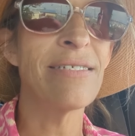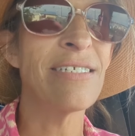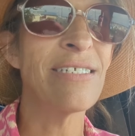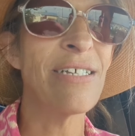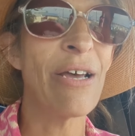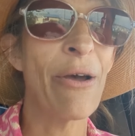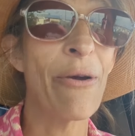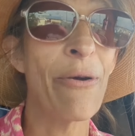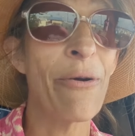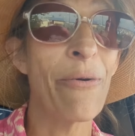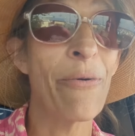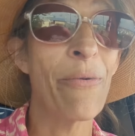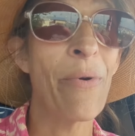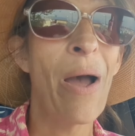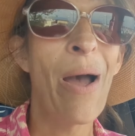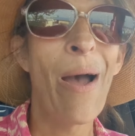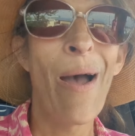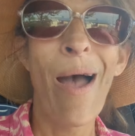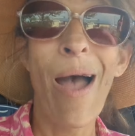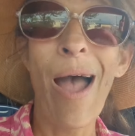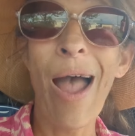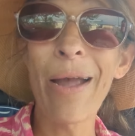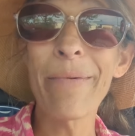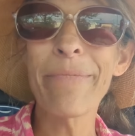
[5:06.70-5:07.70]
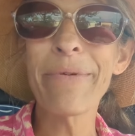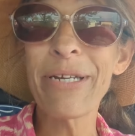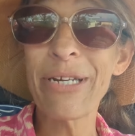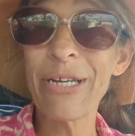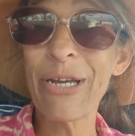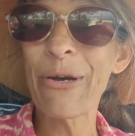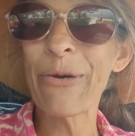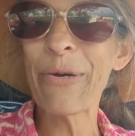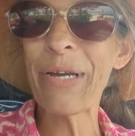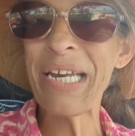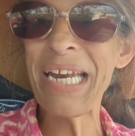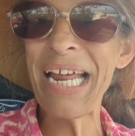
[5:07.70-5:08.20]
so I'm going to
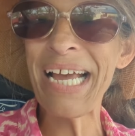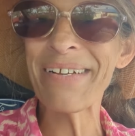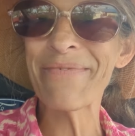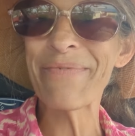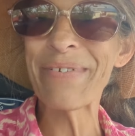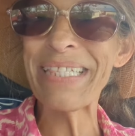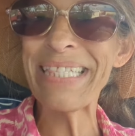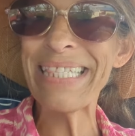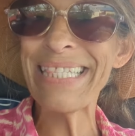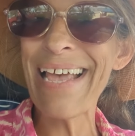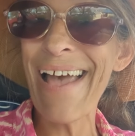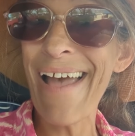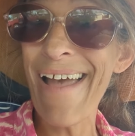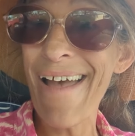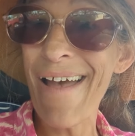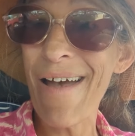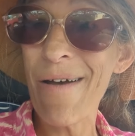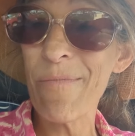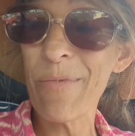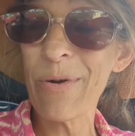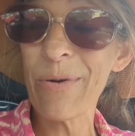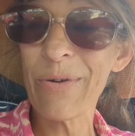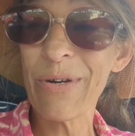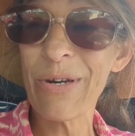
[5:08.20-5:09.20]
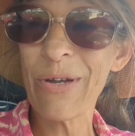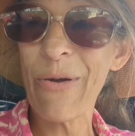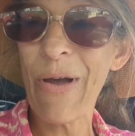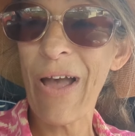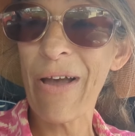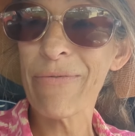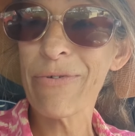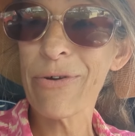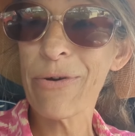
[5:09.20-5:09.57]
go connect with them. We're going to go have